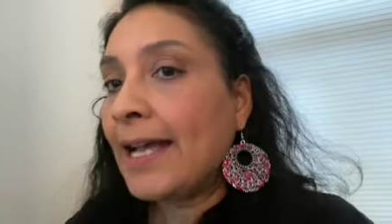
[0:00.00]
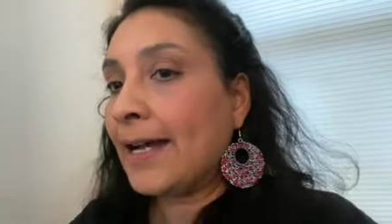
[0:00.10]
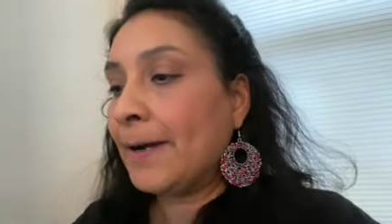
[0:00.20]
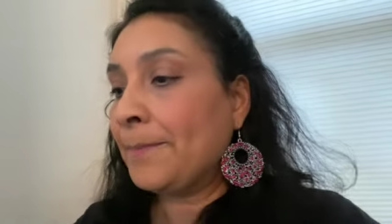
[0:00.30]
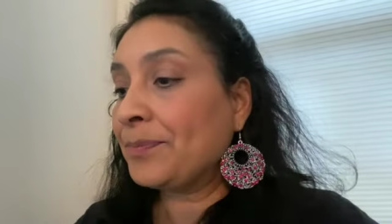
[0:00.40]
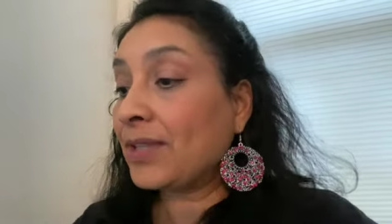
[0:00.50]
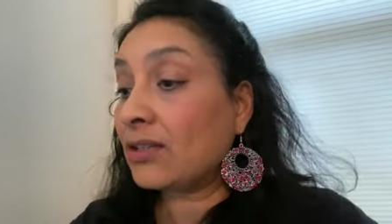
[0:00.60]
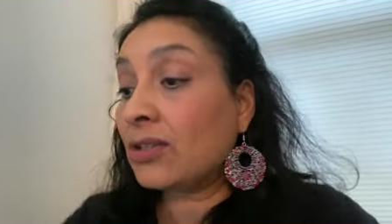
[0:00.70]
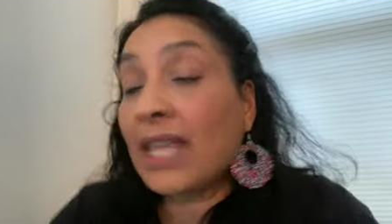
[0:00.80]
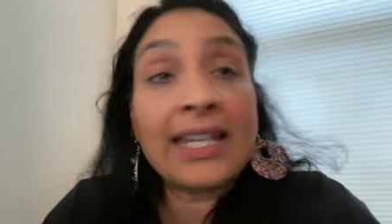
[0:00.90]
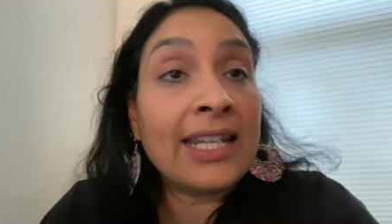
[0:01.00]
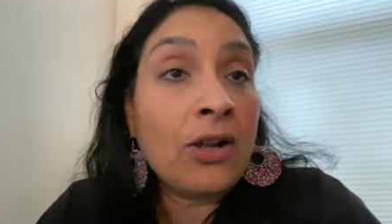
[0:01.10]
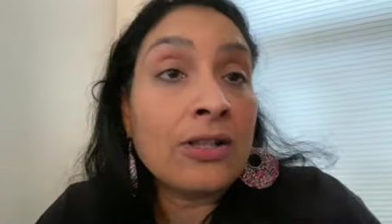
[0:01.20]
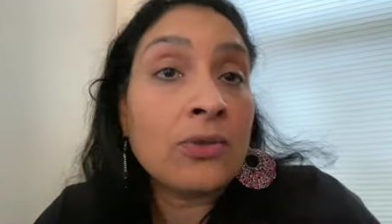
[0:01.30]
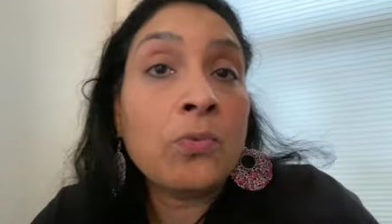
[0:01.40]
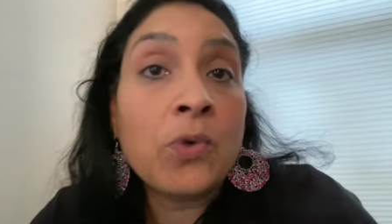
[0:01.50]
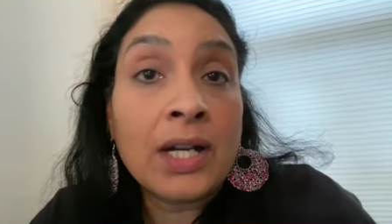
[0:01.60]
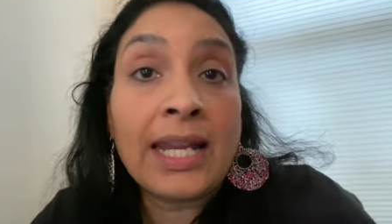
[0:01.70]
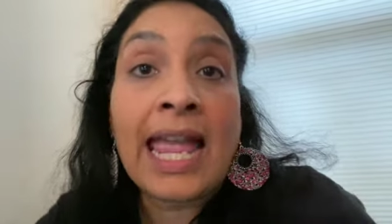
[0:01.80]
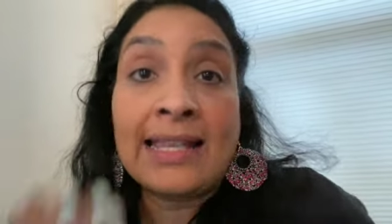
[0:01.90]
So that can also
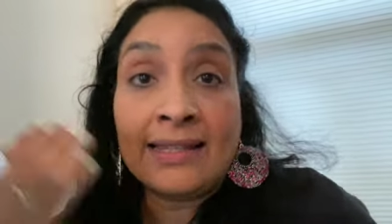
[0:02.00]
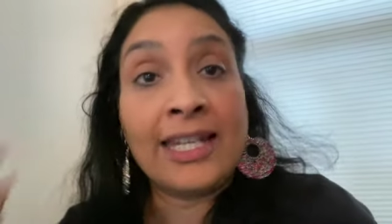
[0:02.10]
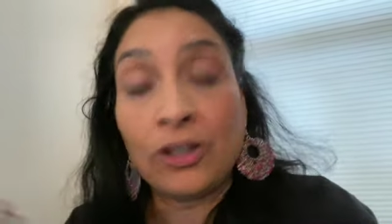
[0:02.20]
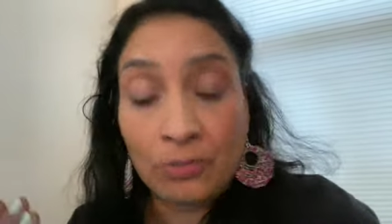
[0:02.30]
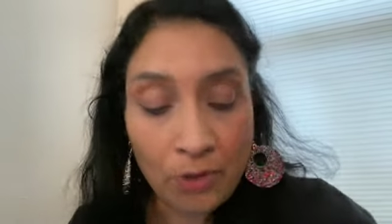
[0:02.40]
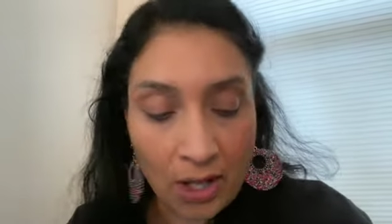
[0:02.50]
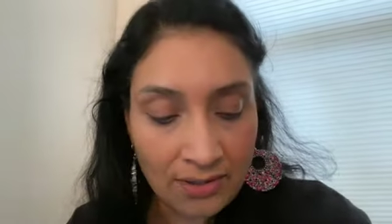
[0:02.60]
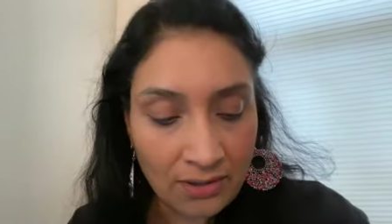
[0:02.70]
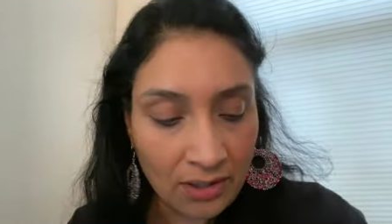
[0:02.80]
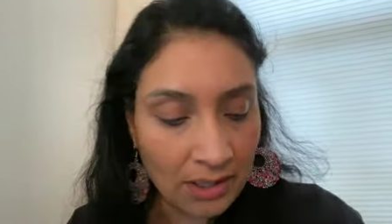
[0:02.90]
work as like your bronzer.